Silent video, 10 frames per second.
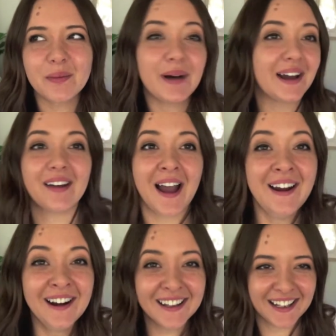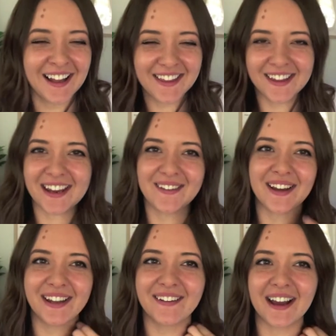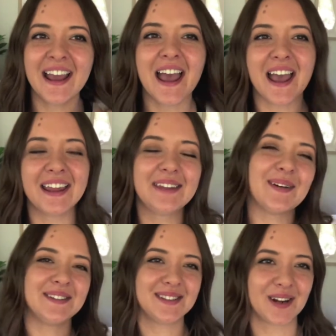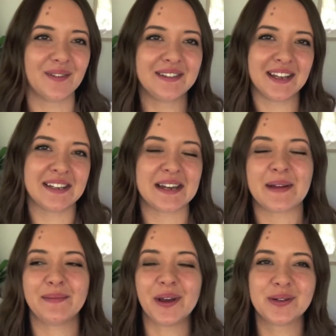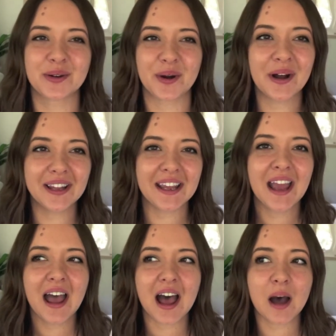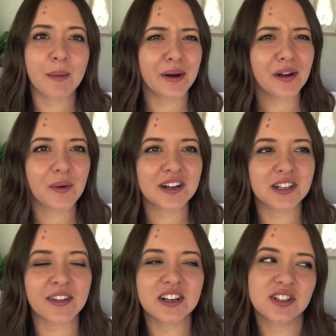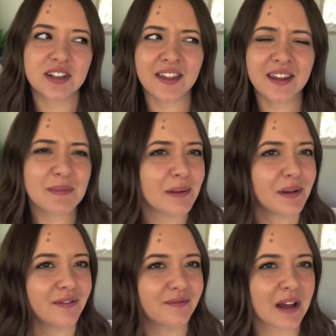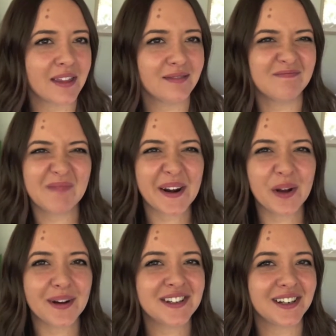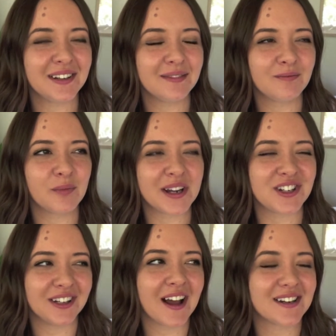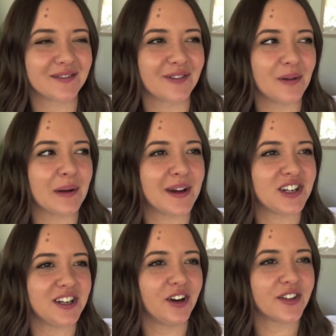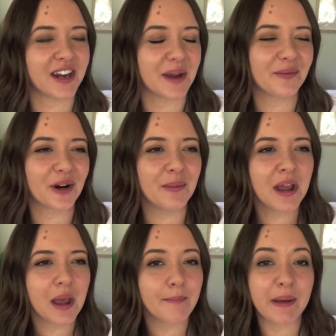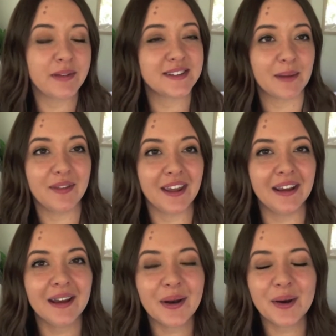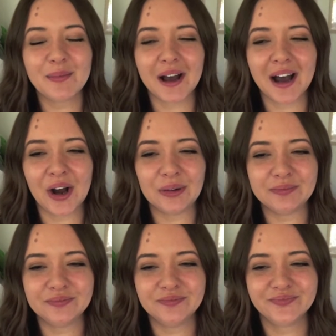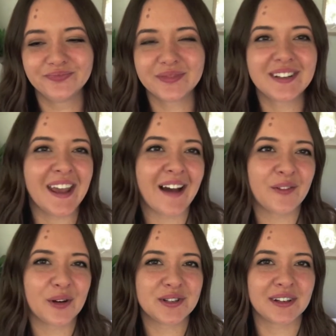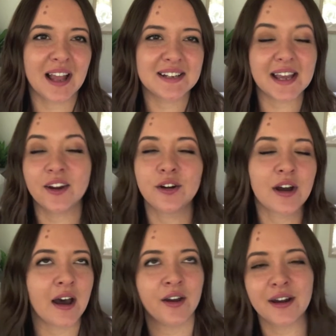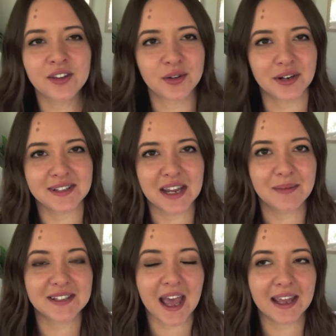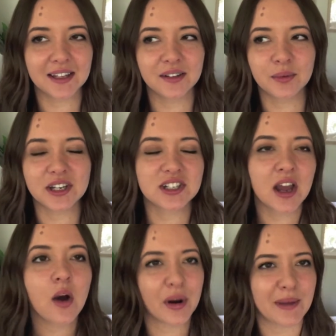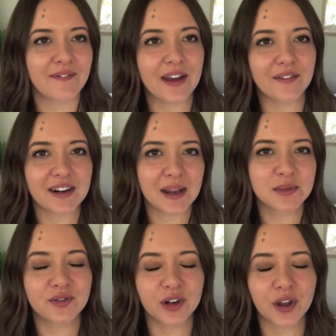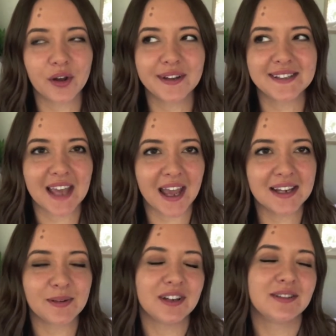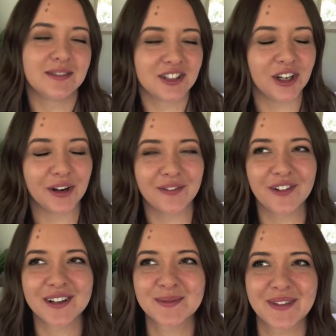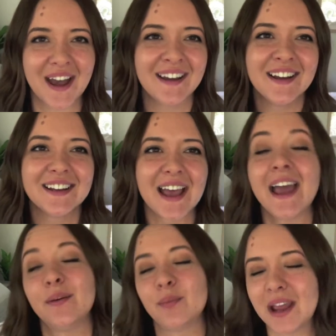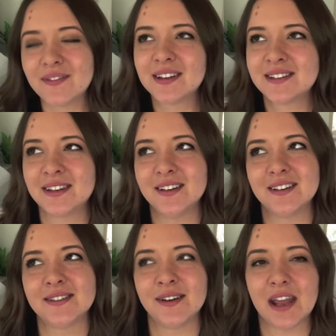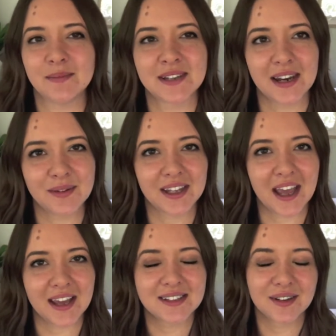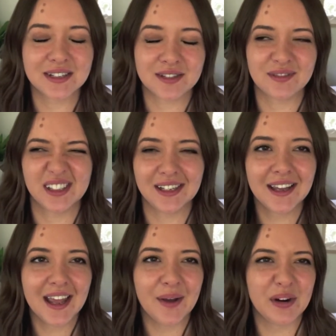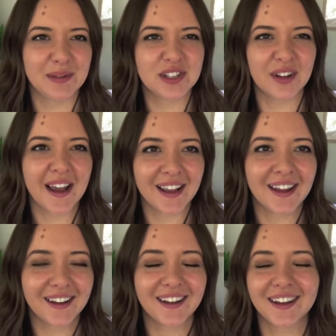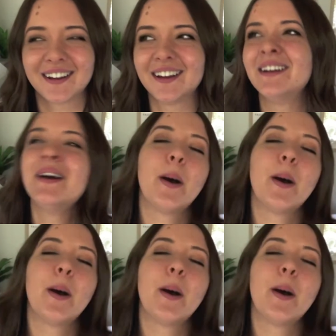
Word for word: but I really like the name anyway. And then my sister obviously ended up naming her daughter Holly. Um, I don't know why she, I think, she, I think maybe, I, I don't know where she, where she liked it from, like where she got the name from. Maybe the same thing, but, um, yeah, I've always really liked it. And her uh, her other daughter's name is Caitlin, which one of my favourite names for a girl is Kate, but she got in first with that. And we had this, the surname starting with a K, so it doesn't really, it would have been too like k k k k.